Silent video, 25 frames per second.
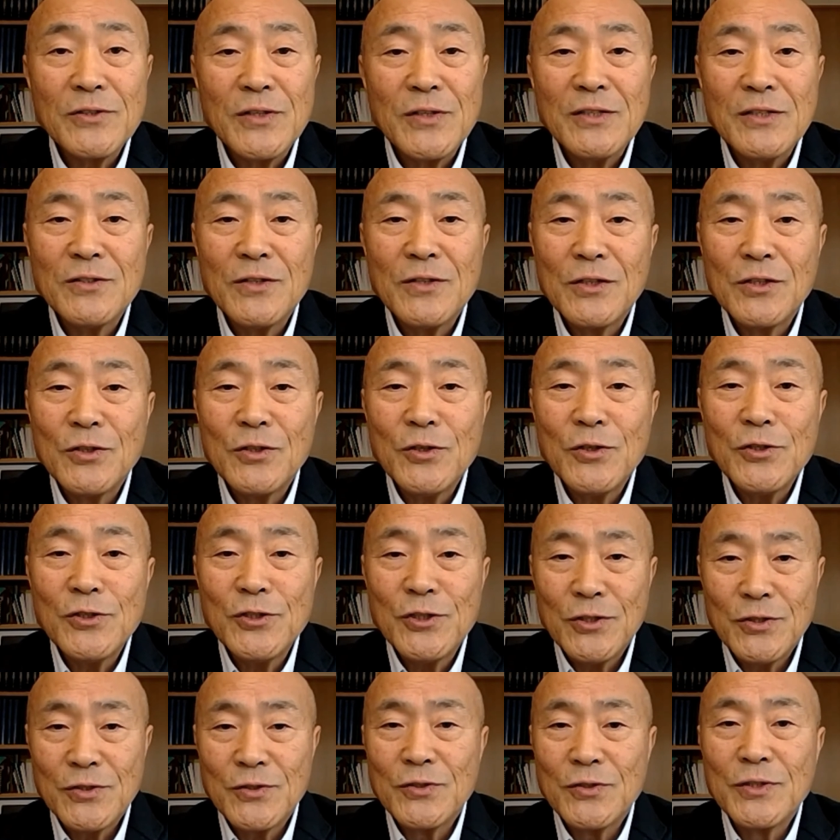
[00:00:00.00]

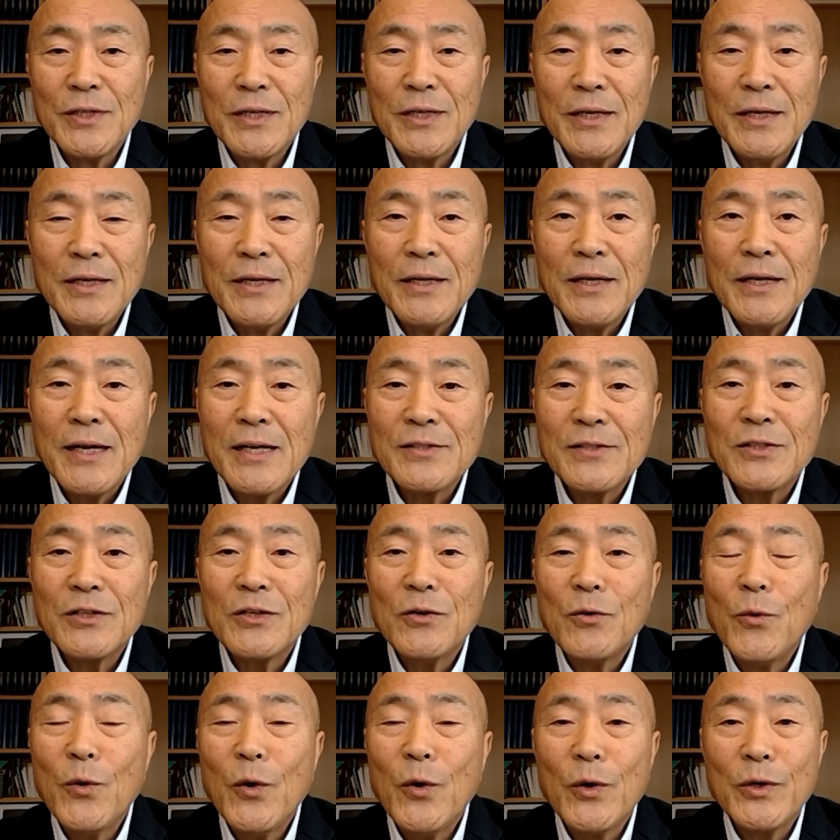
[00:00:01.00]
institutions has
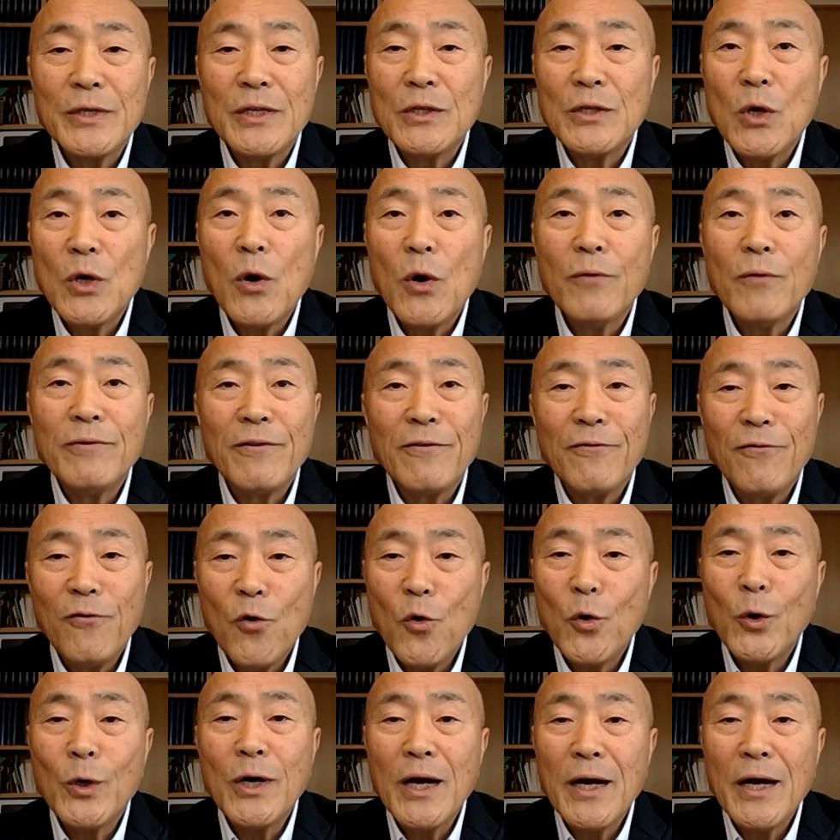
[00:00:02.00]
awarded over
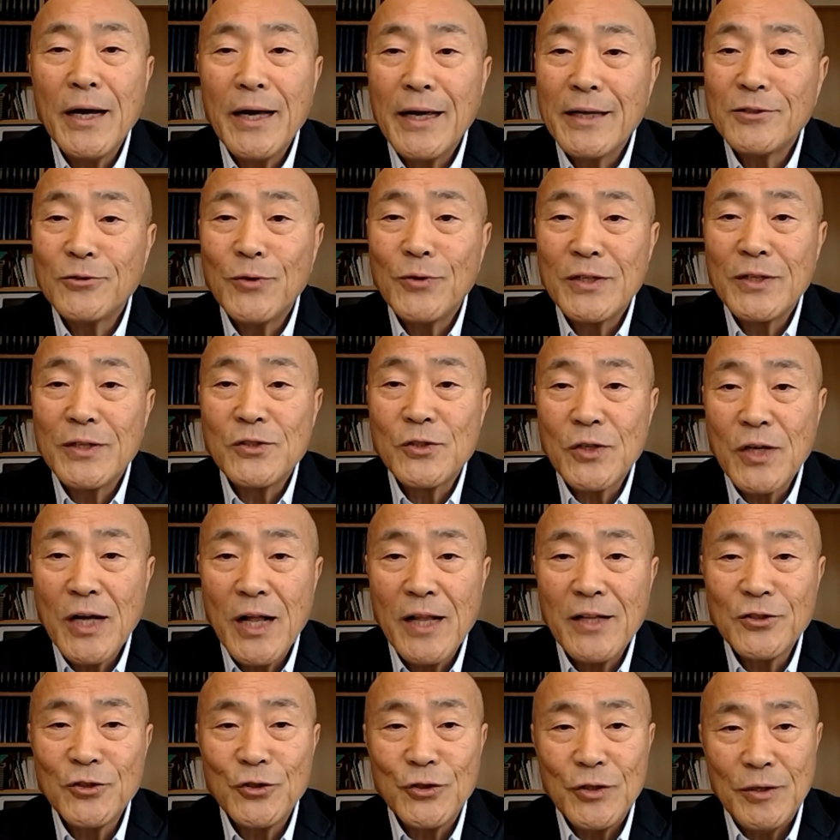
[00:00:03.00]
400
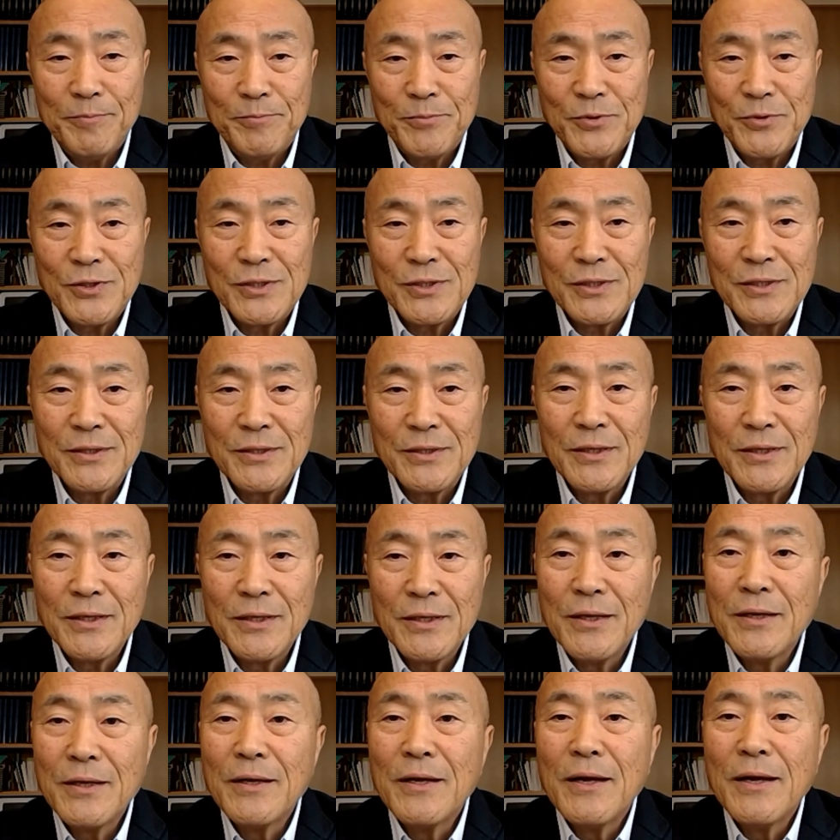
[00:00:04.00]
scholarships.
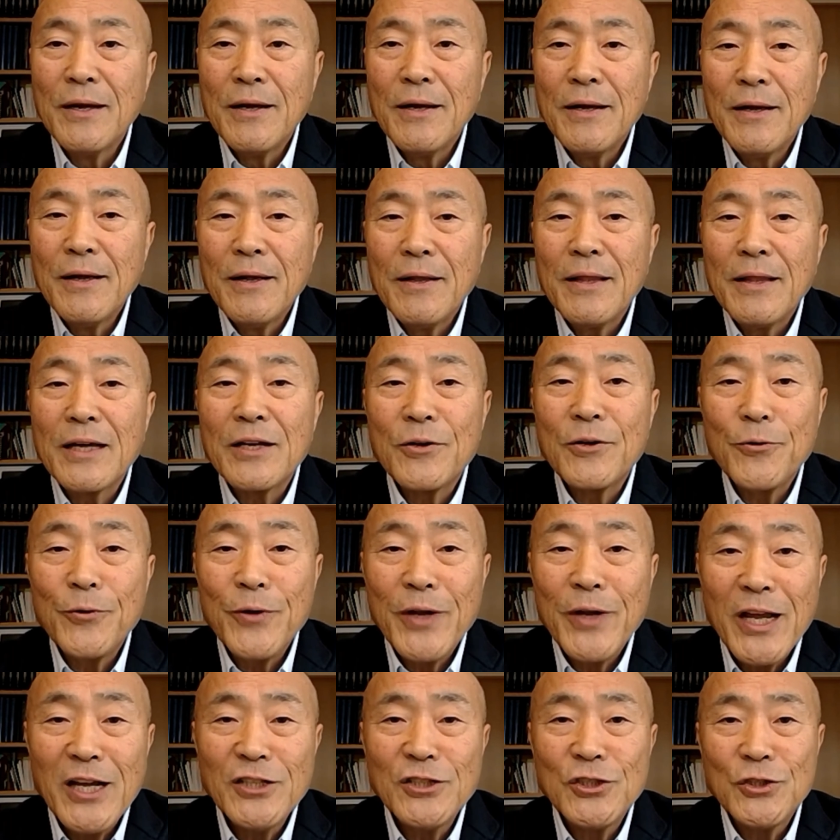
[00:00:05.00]
The
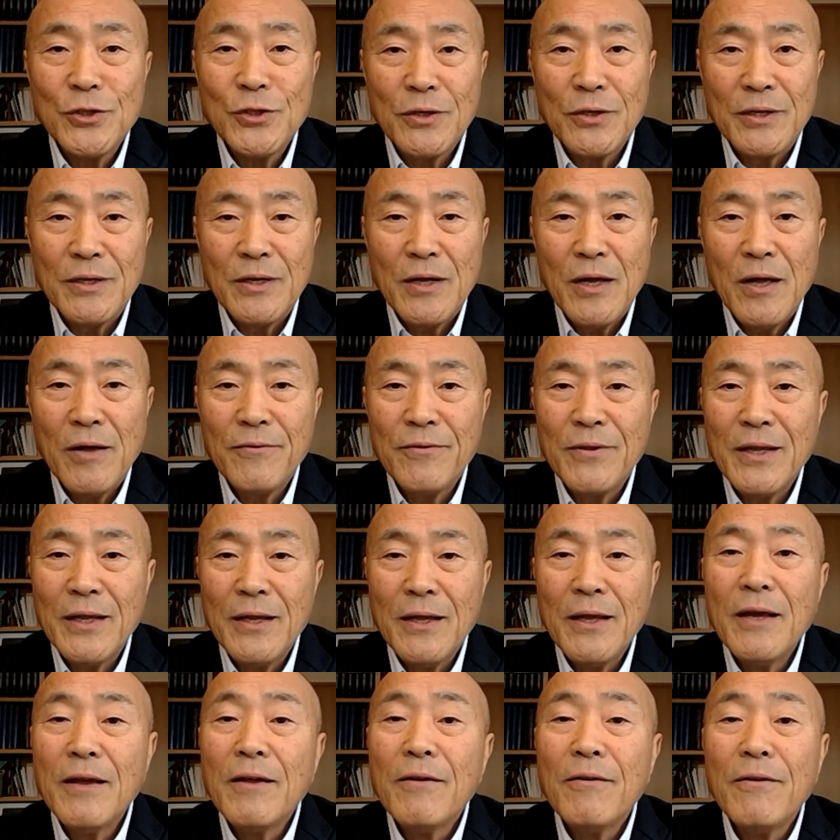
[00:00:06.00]
creation of the
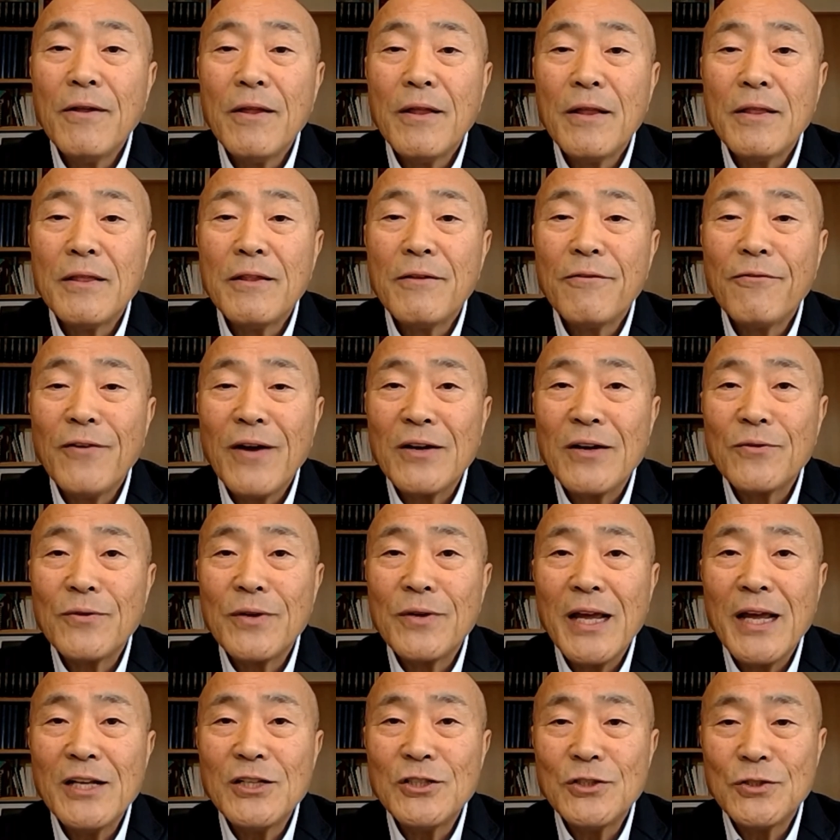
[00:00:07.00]

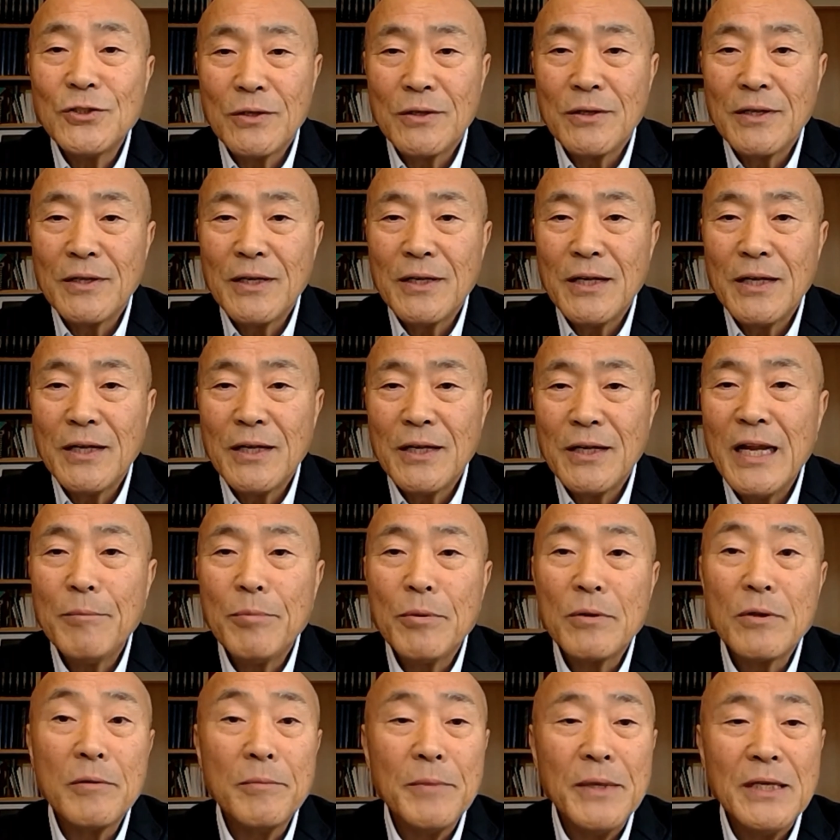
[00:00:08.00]
foundation
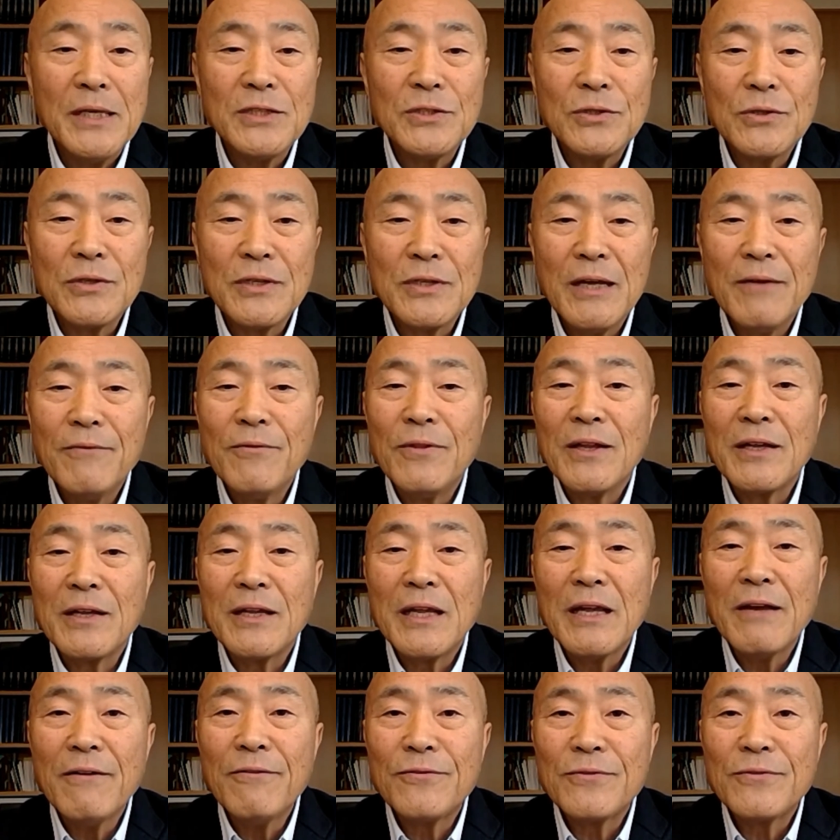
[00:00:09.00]
enabled me to give the
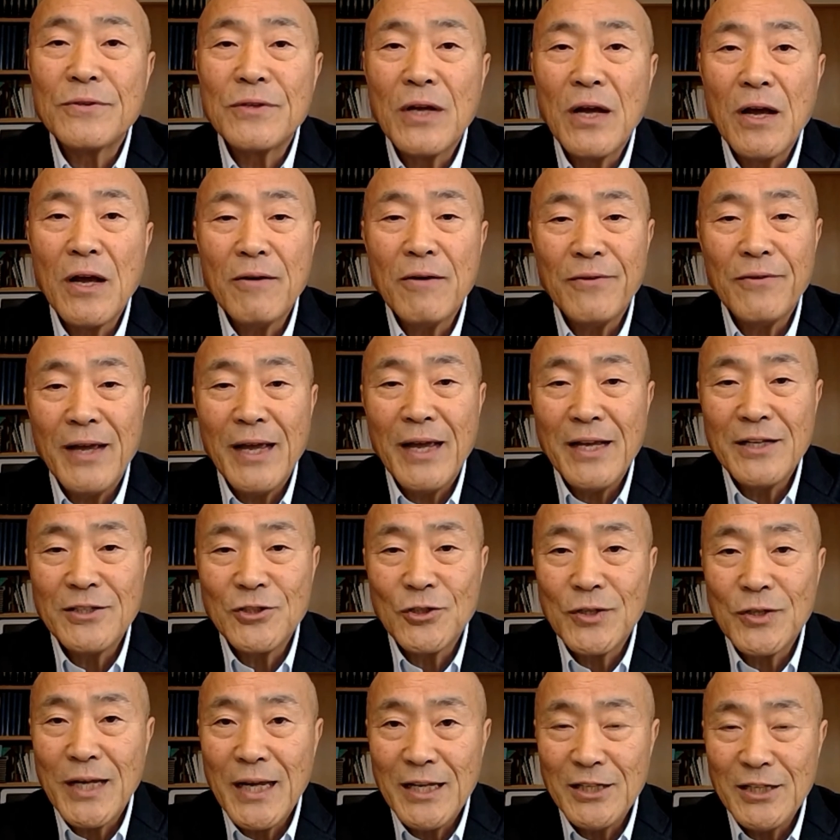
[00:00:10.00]
gift of
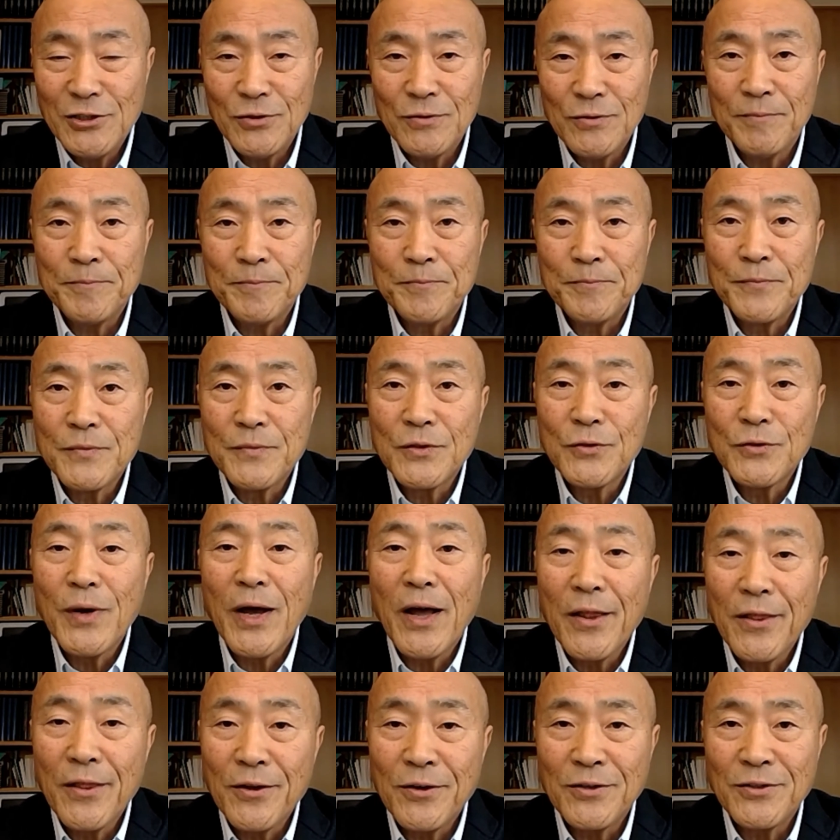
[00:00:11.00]
education to
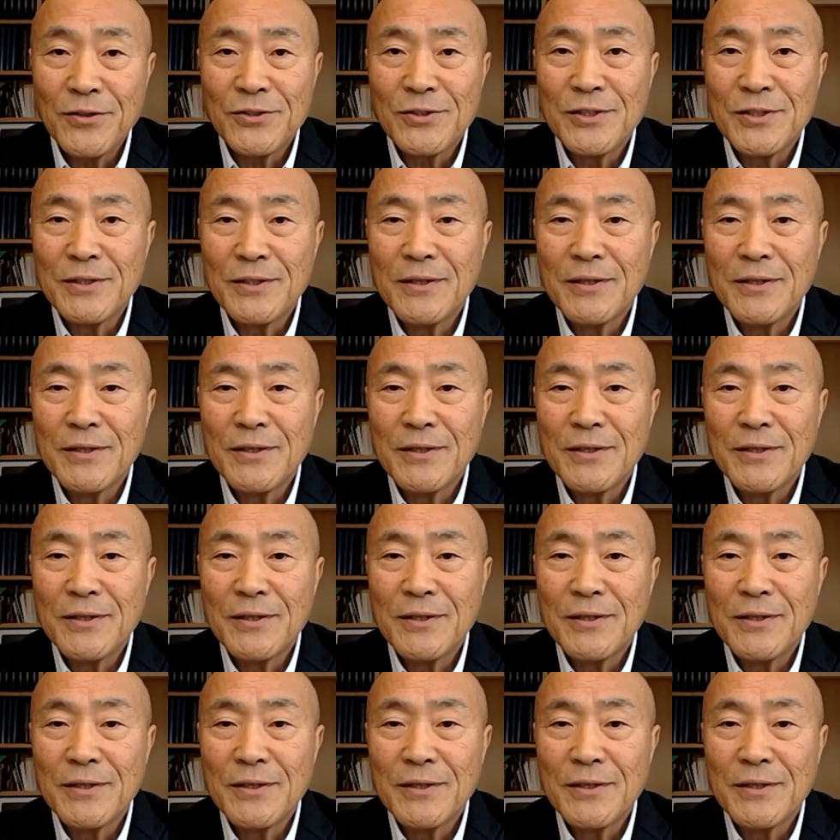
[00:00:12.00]
others.